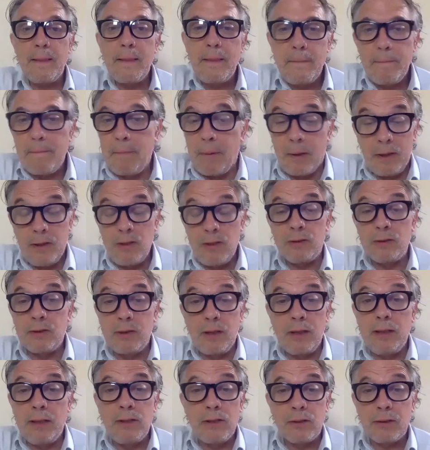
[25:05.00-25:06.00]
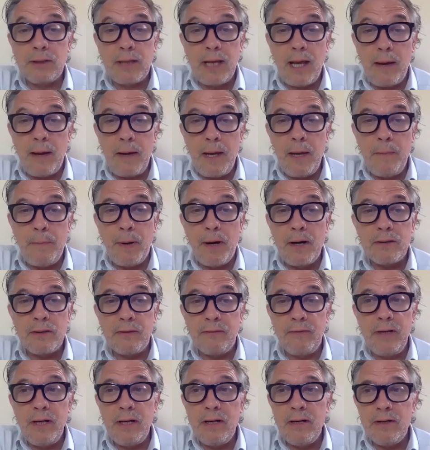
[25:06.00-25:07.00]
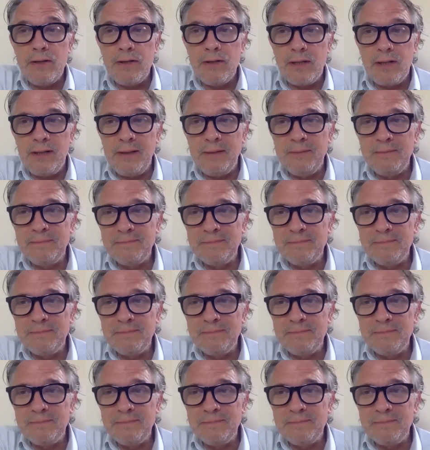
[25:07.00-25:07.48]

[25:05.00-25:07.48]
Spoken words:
but he persevered, you know.